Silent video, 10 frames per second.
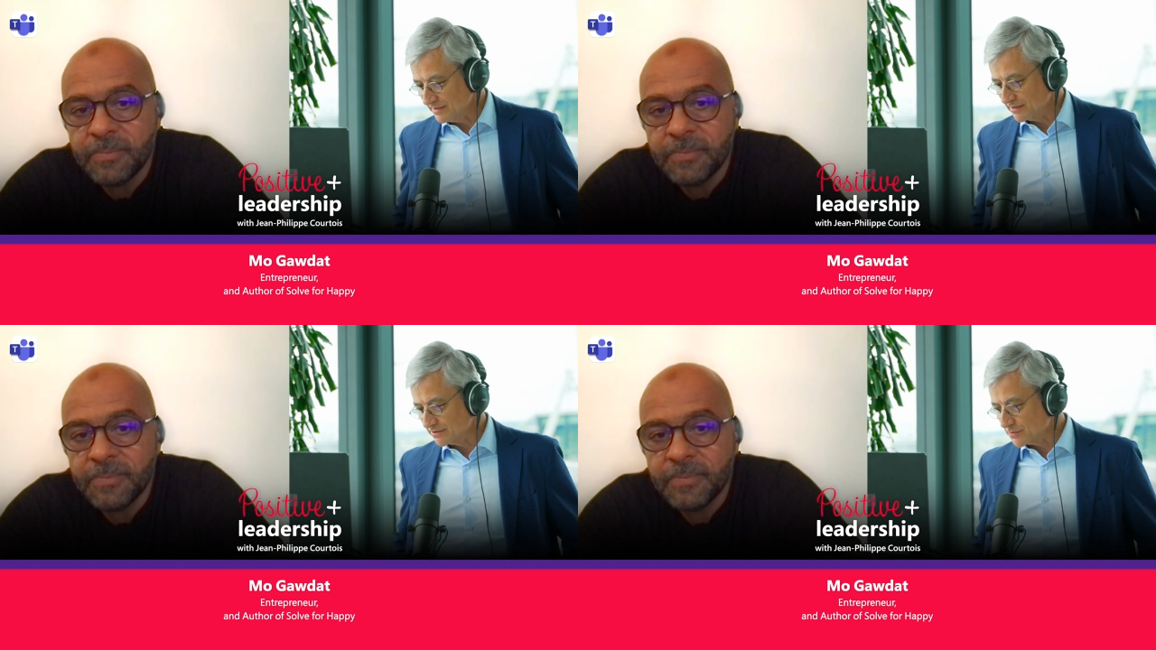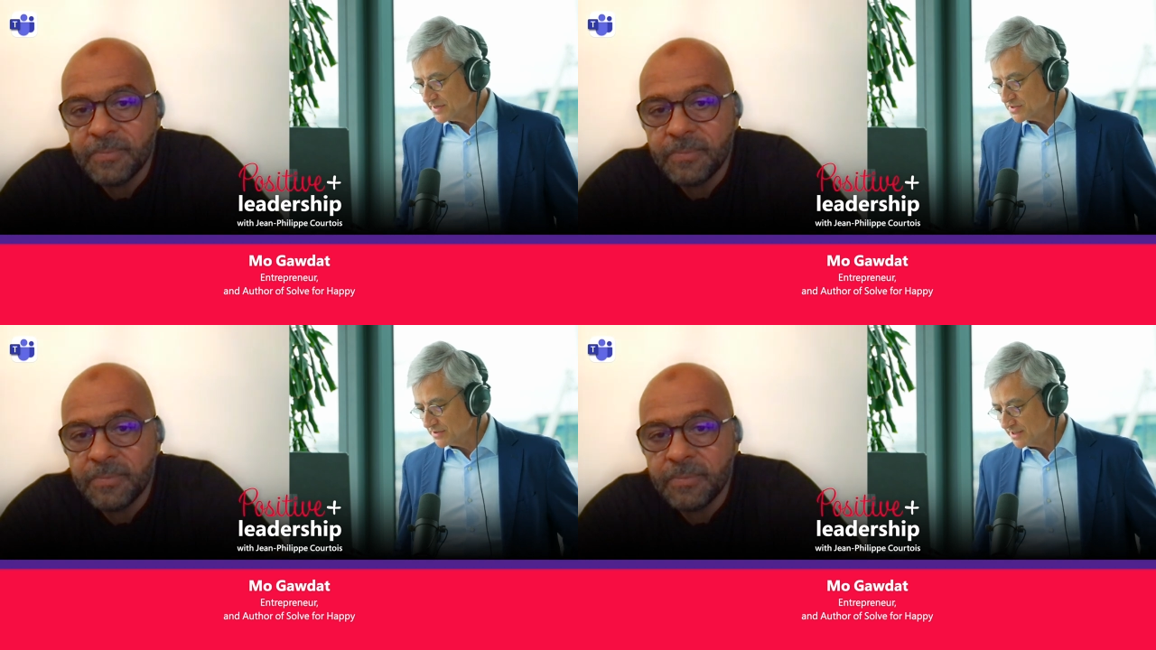Speaker 1: cannot
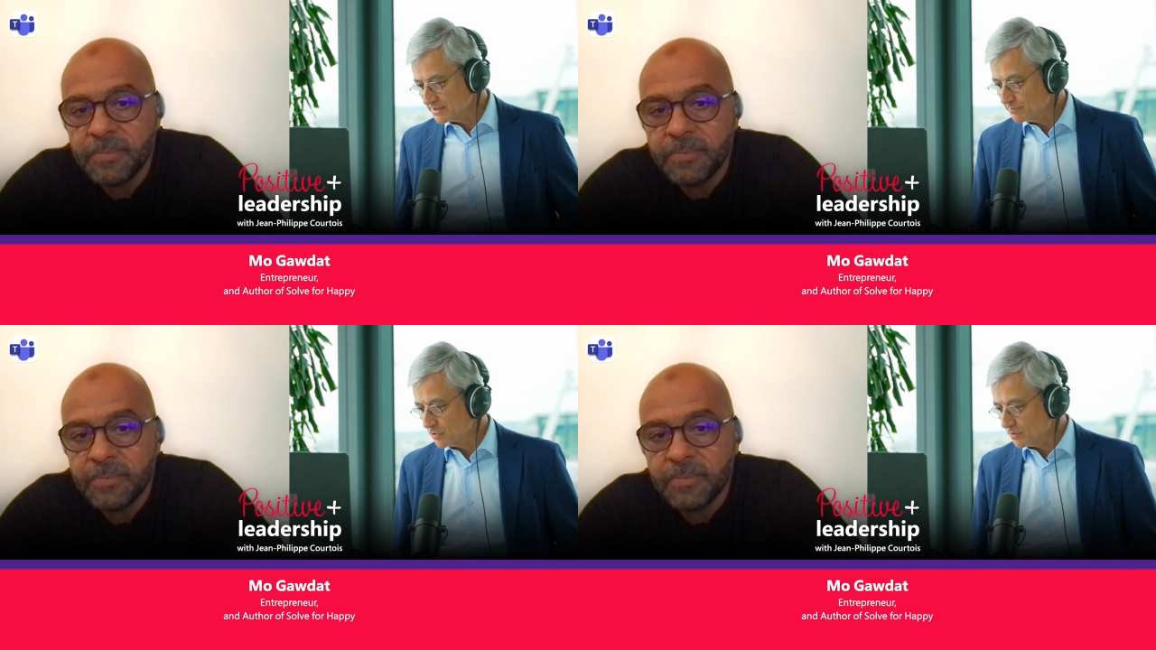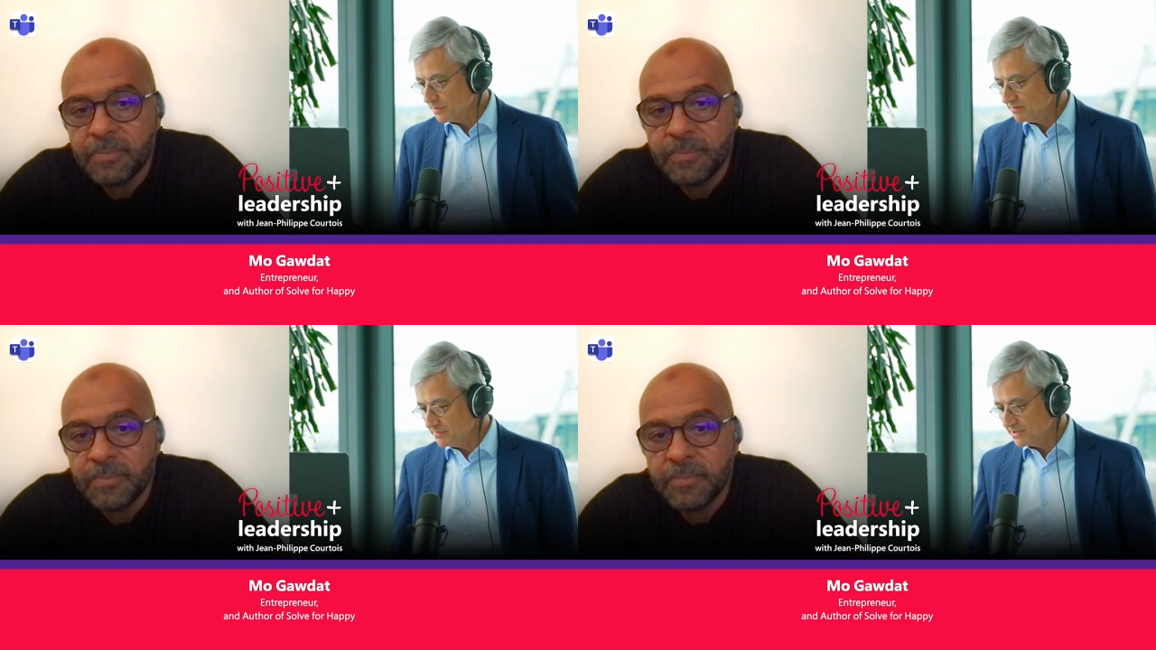resonate more
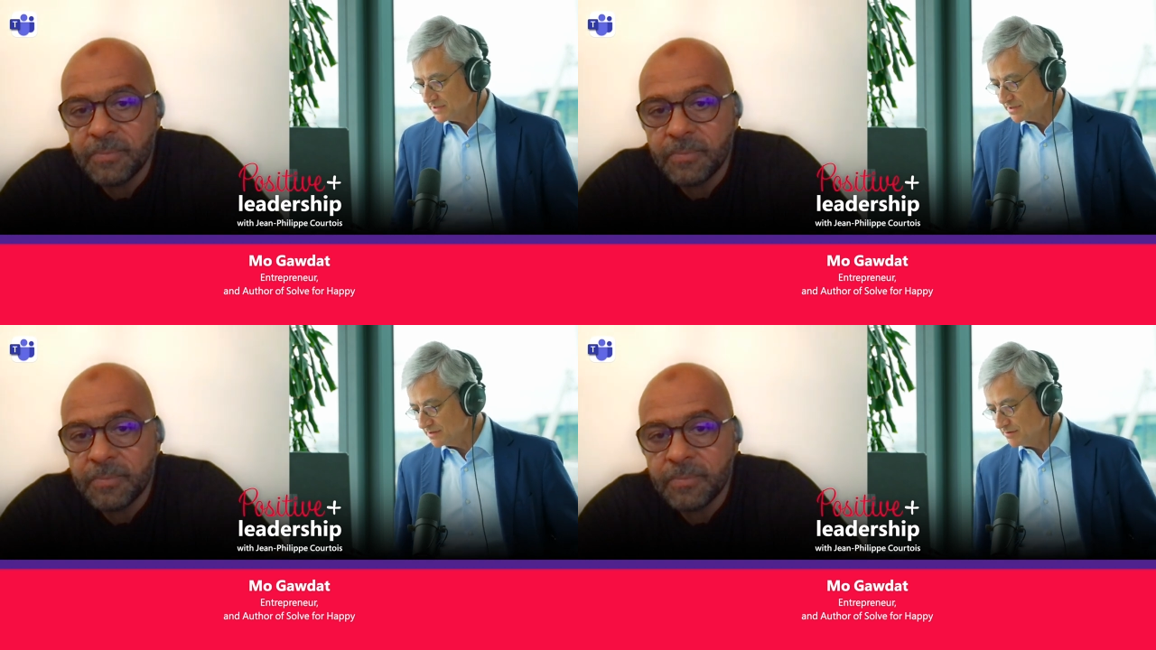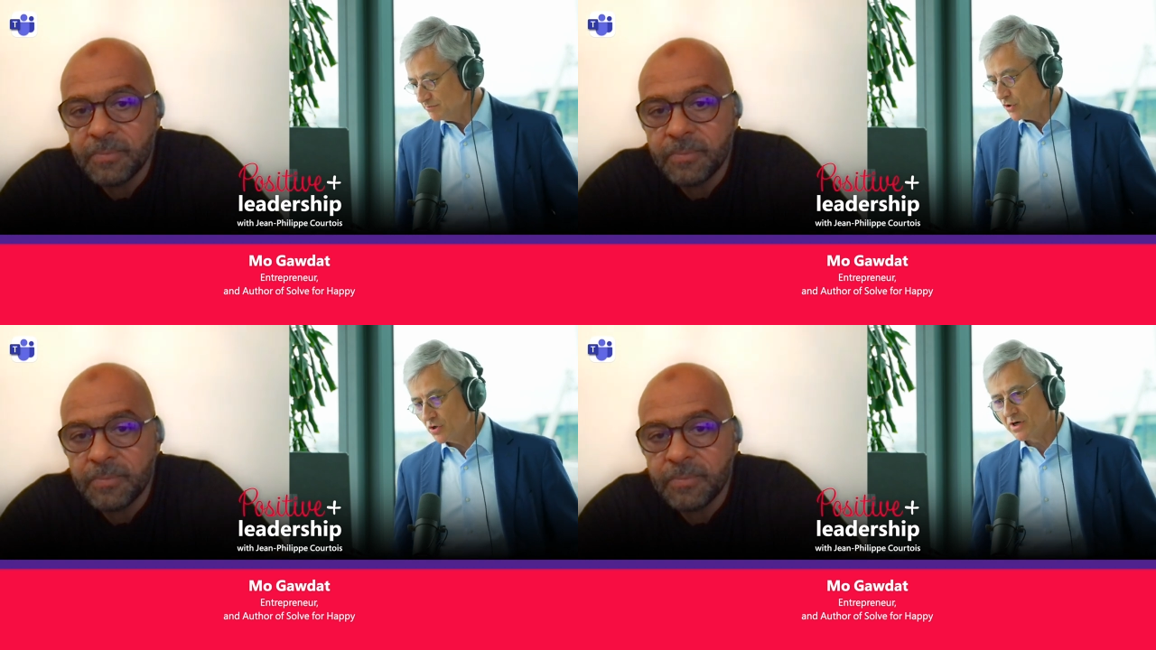with me. Uh,
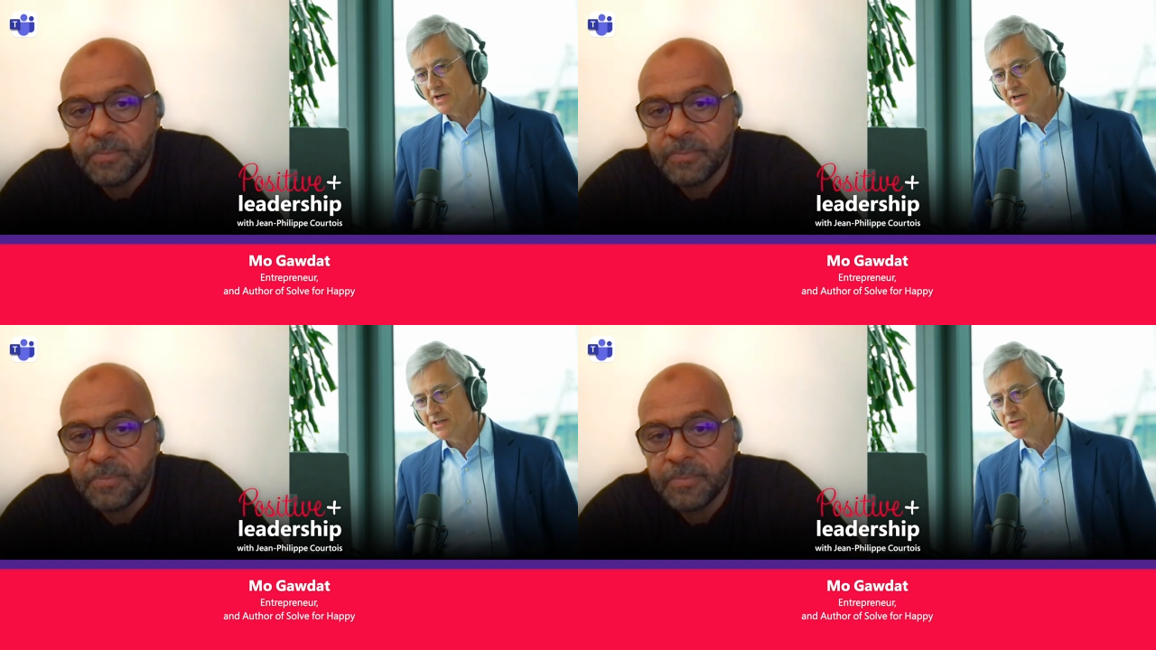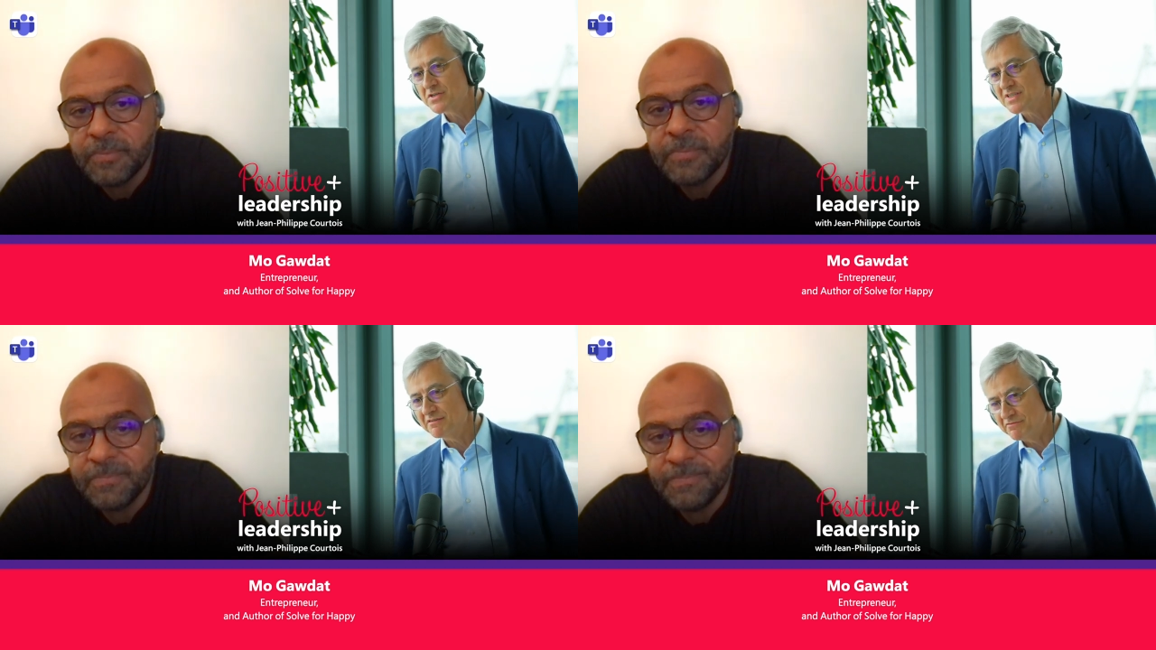more, I uh, had the
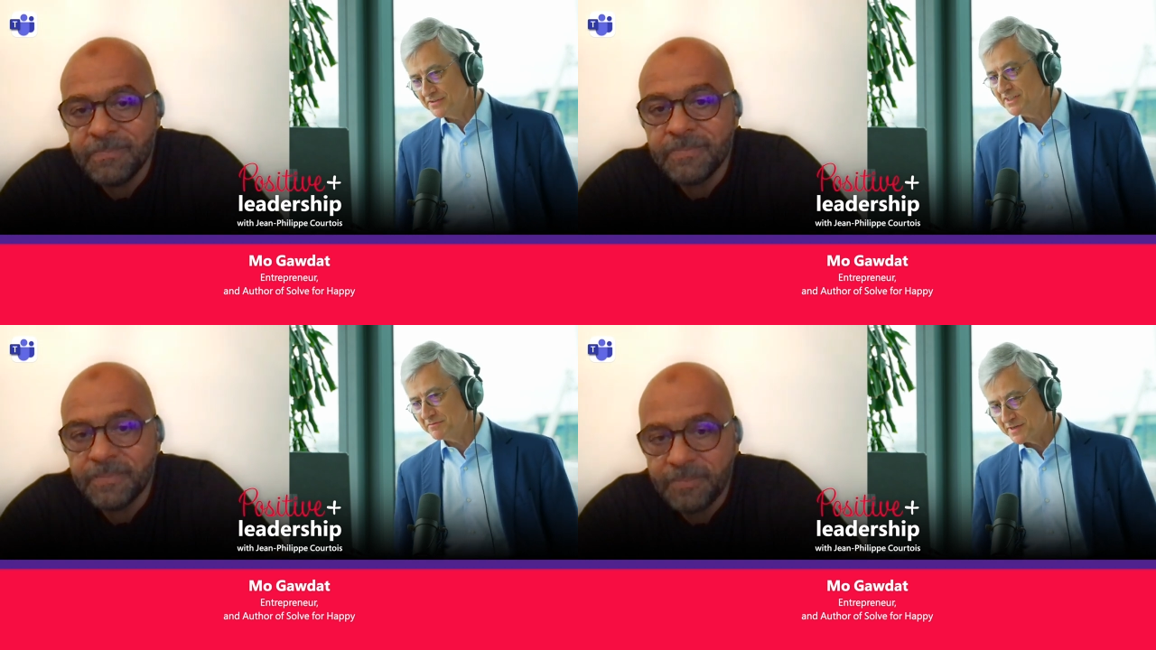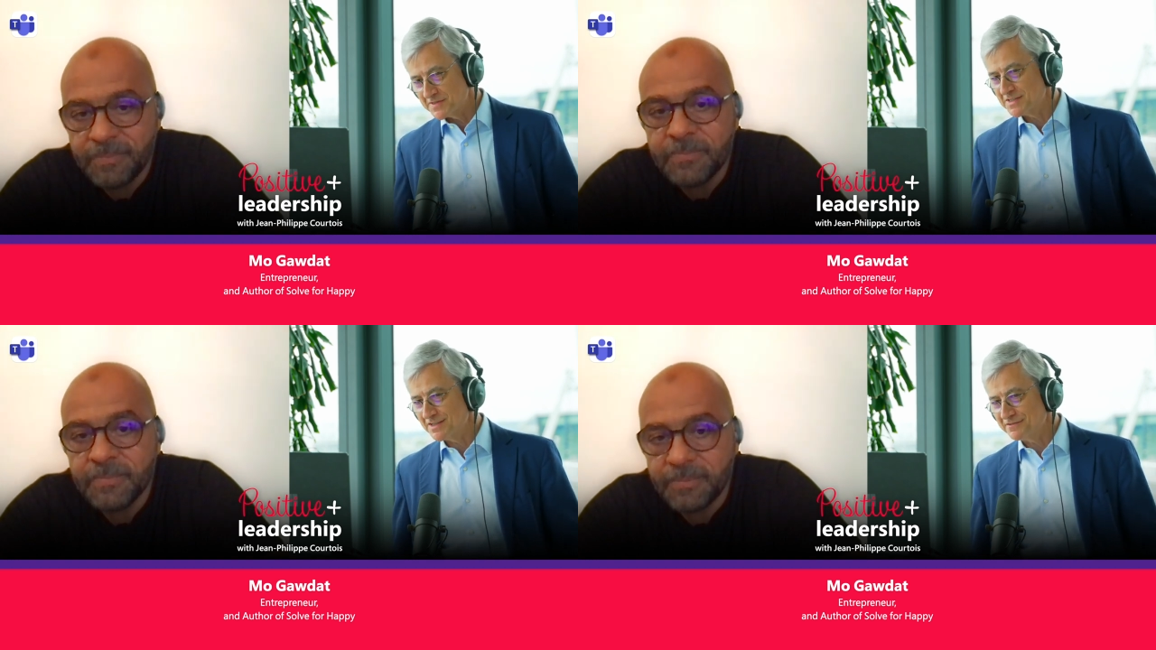same mm-hmm. feeling
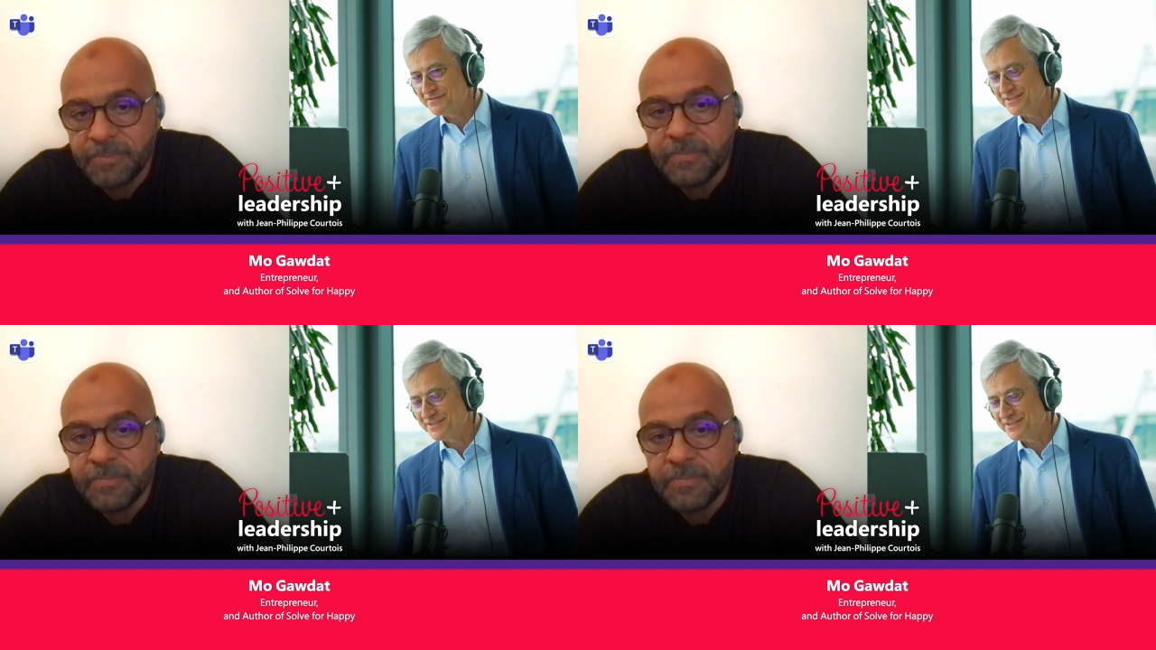myself.